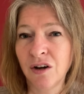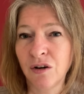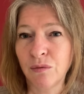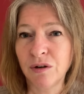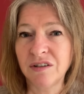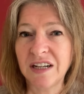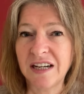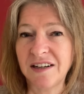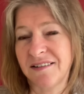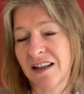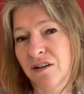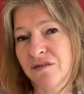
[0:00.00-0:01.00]
we'll need
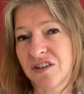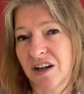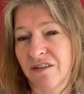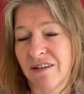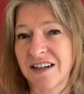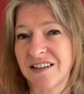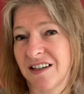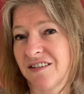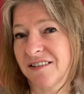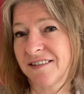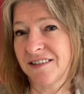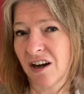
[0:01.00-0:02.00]
self-directing
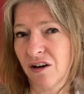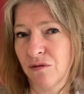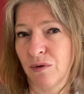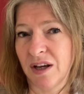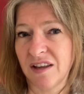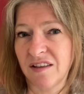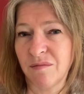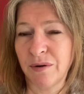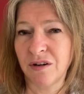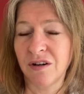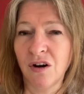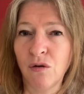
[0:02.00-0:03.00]
to start with,
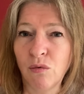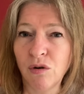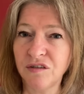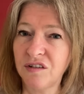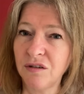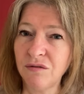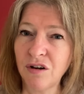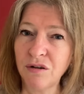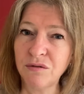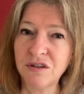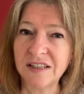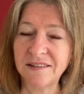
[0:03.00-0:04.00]
but once you
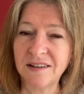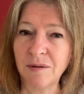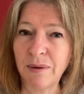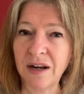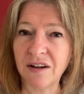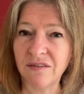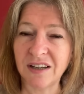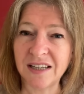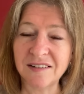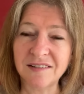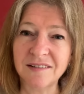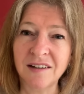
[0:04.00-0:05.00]
notice the
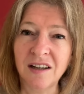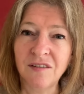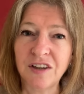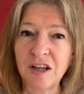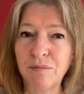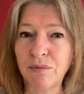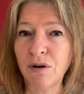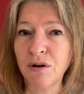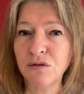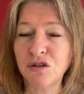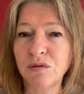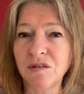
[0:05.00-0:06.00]
benefits, the
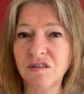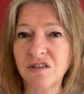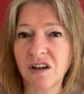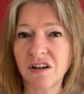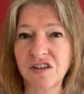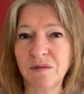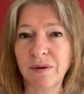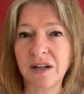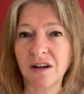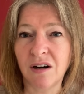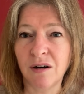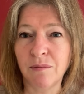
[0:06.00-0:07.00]
approach will start to
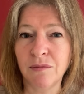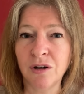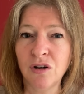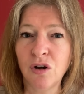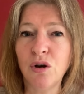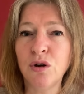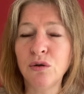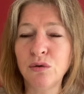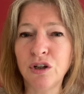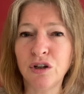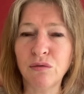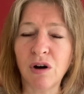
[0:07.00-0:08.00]
become who
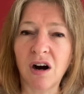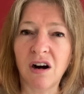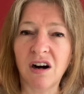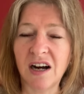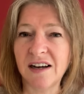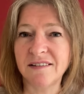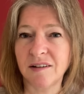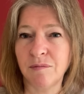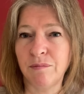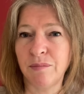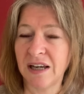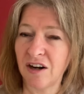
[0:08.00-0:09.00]
you are as a
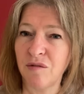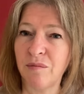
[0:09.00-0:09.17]
piano